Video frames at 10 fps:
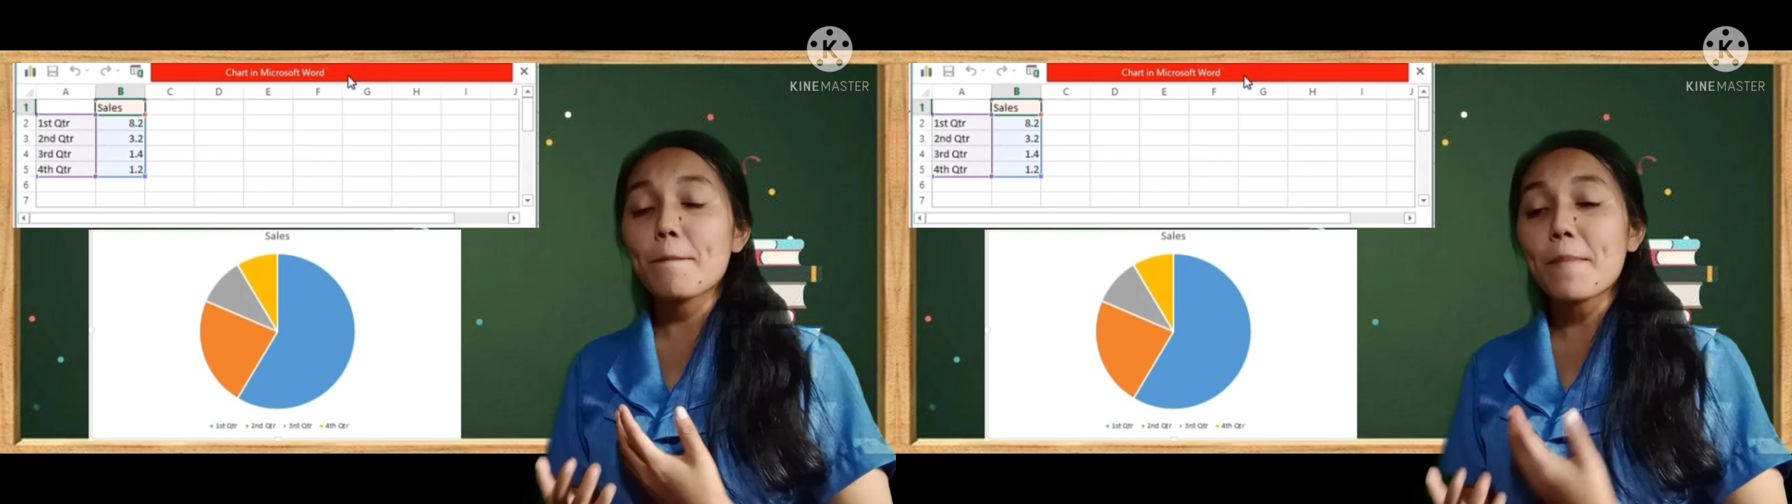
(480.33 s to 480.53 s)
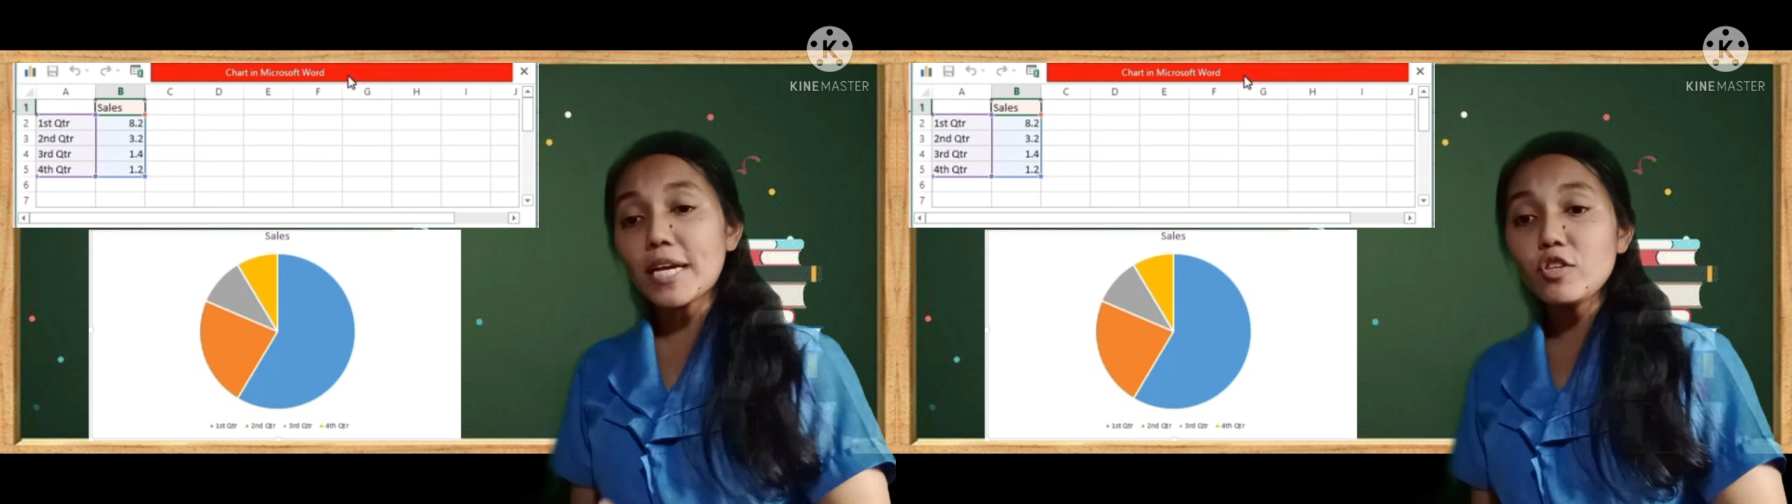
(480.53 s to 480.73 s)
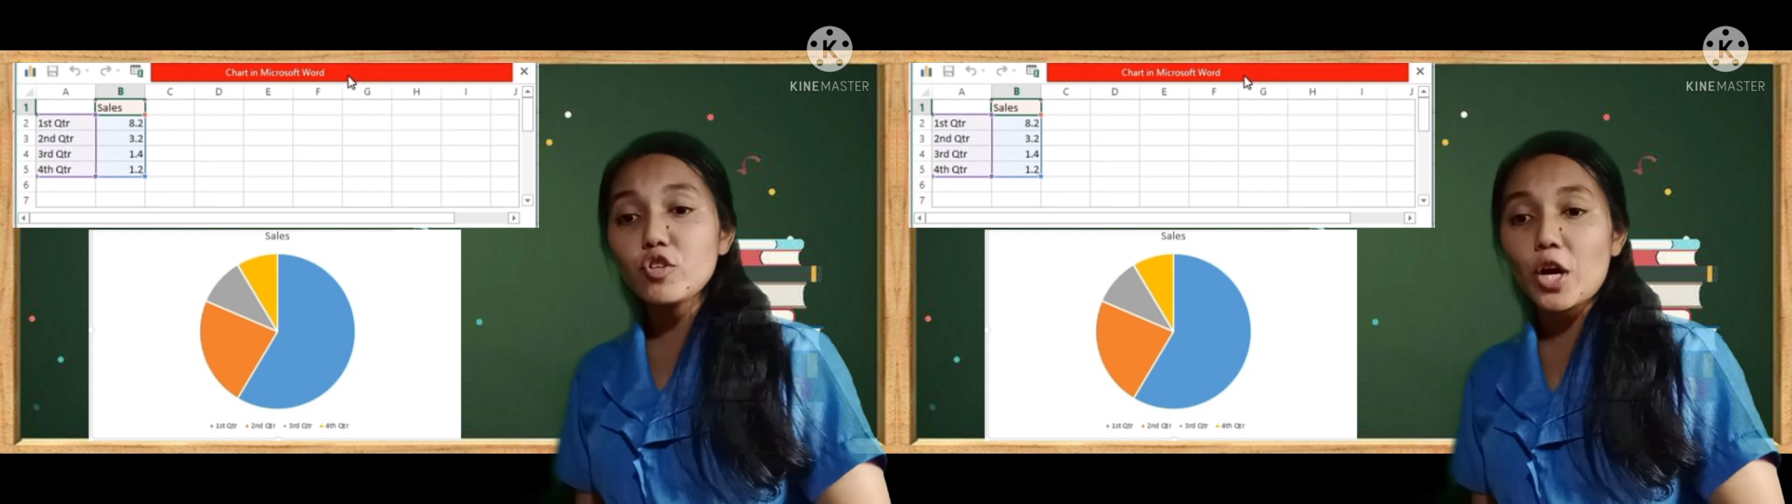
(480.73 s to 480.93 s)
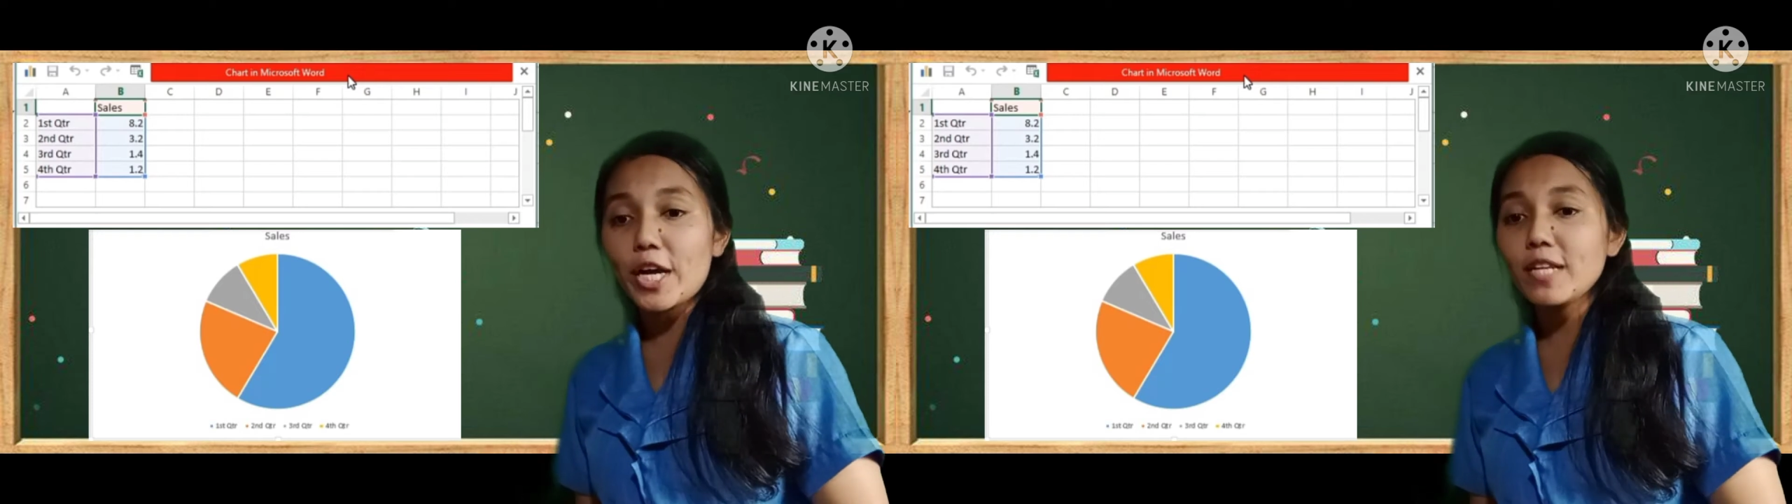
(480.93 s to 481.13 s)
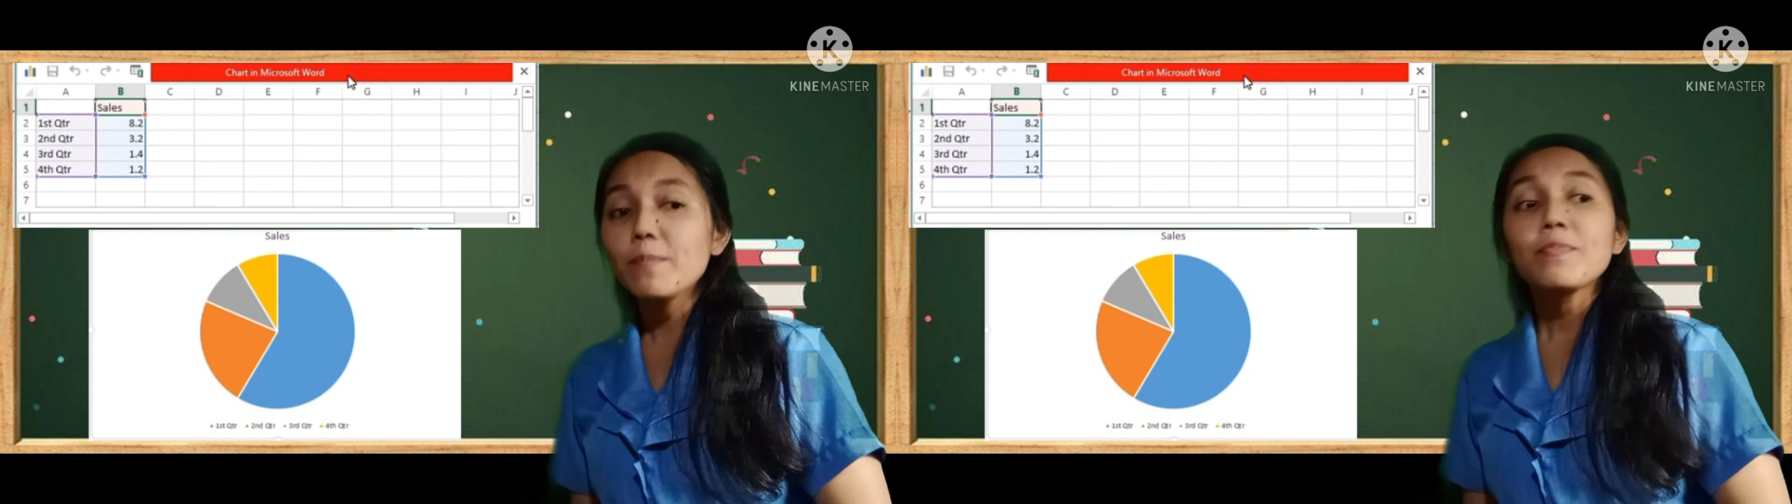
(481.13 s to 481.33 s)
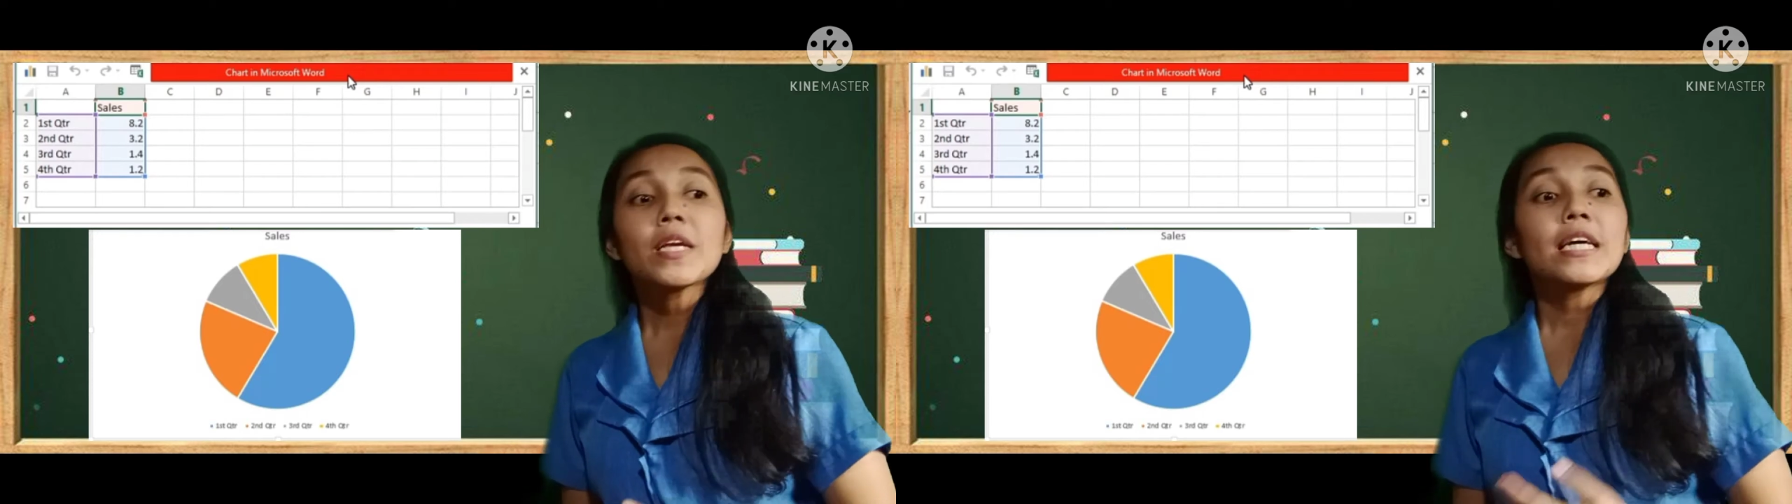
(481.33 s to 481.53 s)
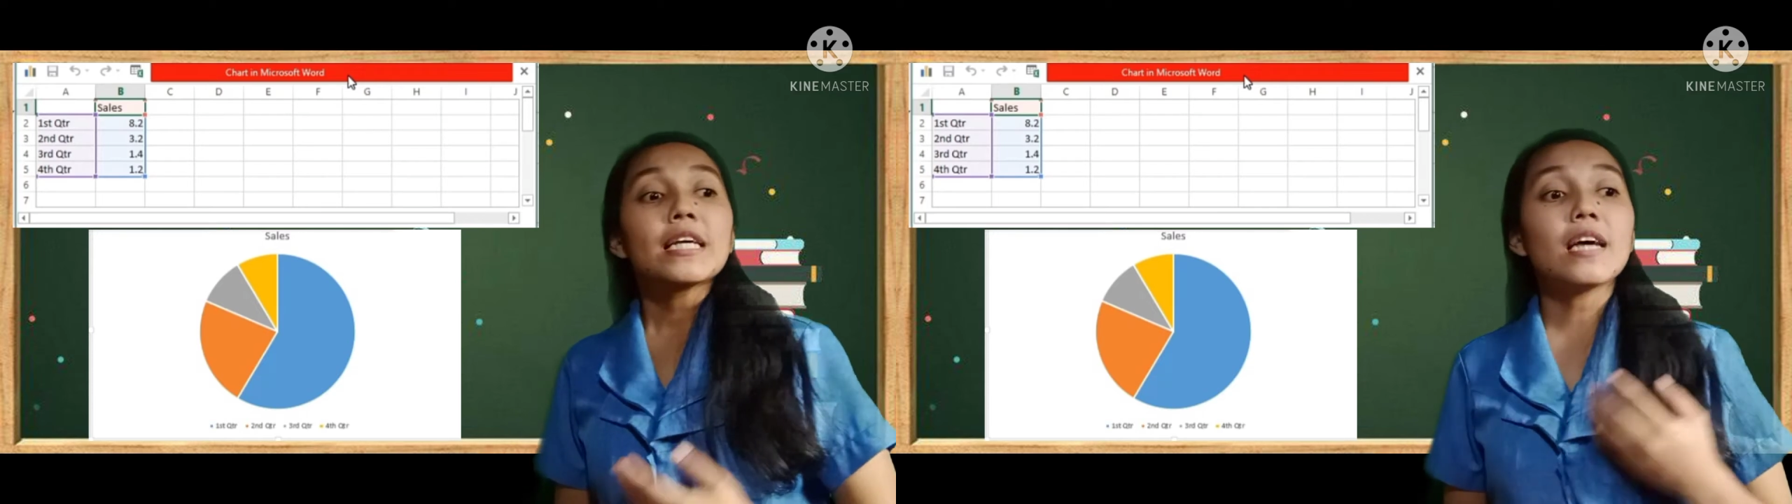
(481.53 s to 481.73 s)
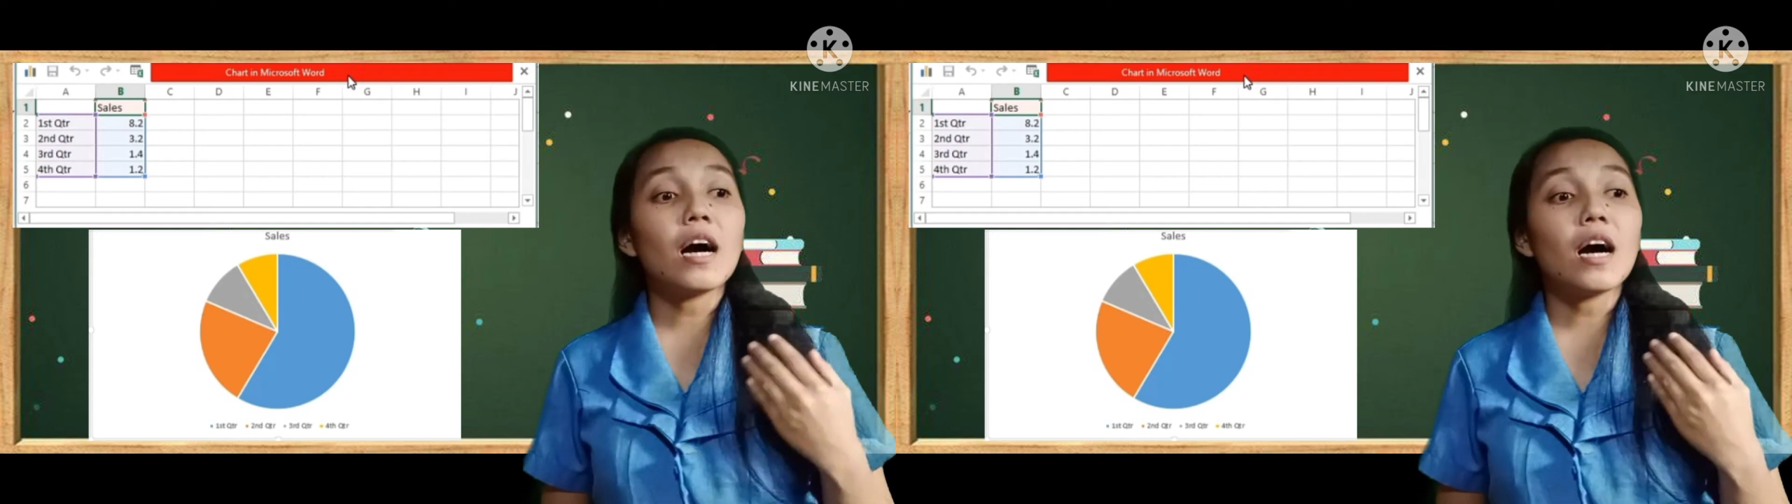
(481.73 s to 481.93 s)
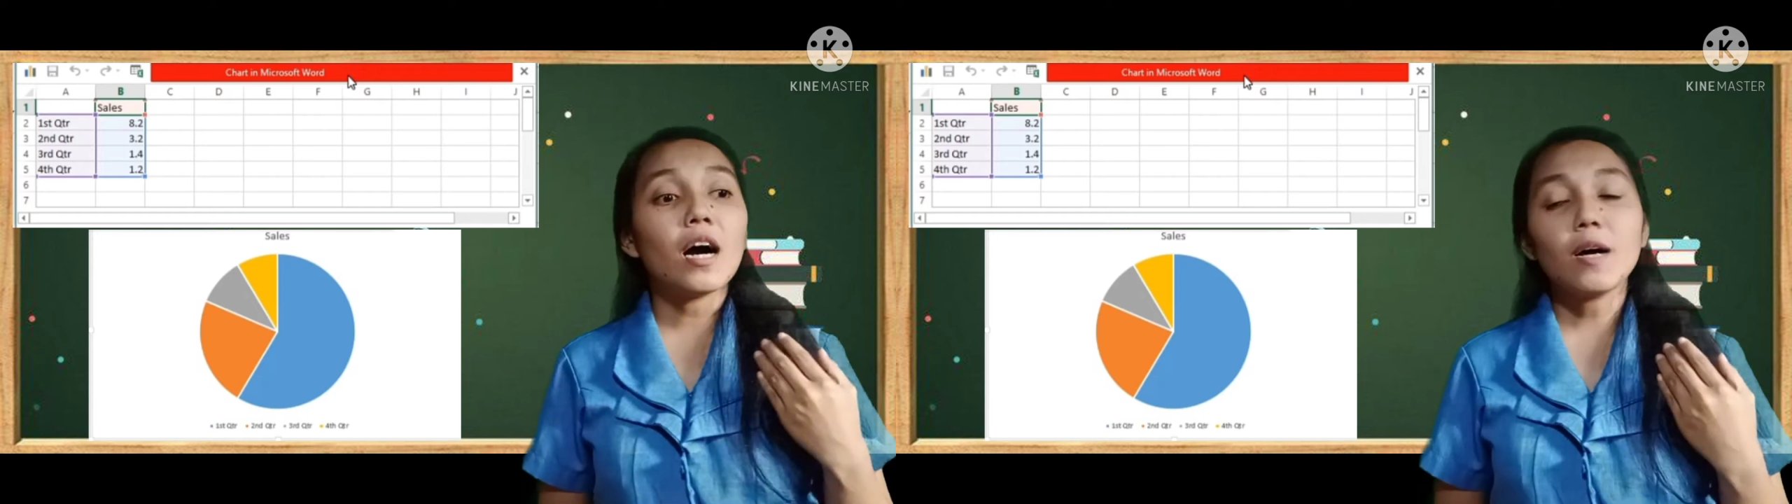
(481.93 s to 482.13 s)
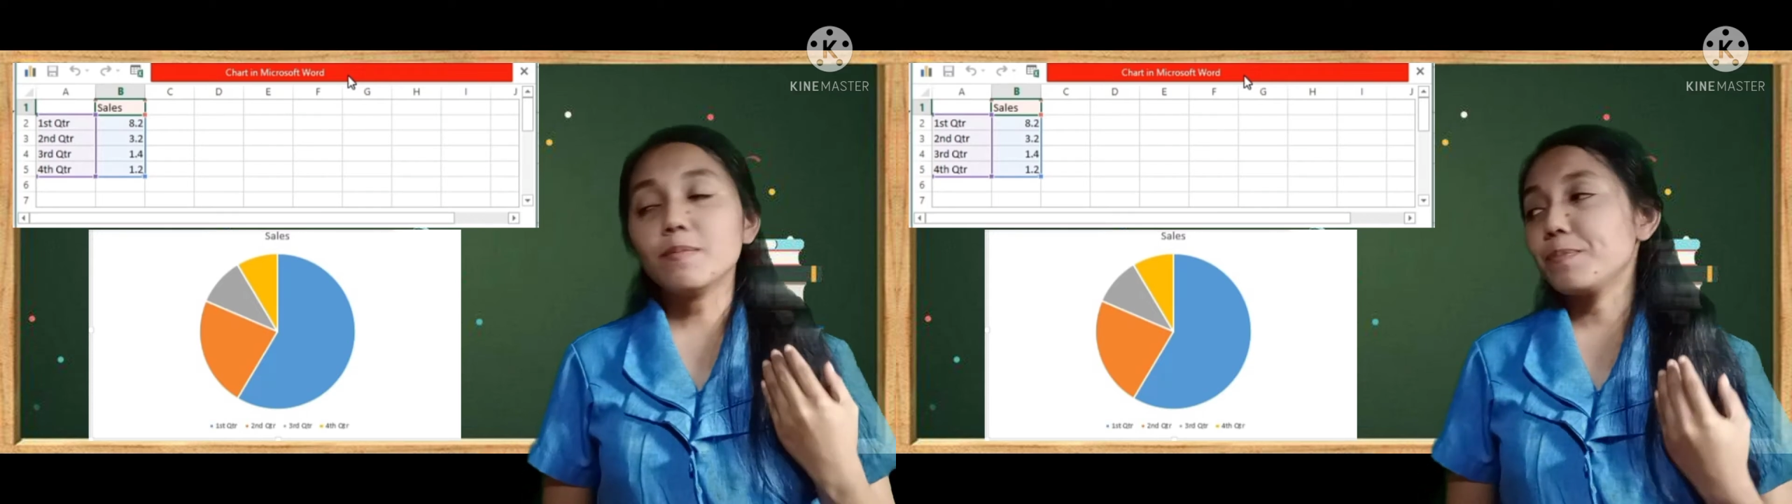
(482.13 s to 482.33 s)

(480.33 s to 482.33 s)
pie chart, the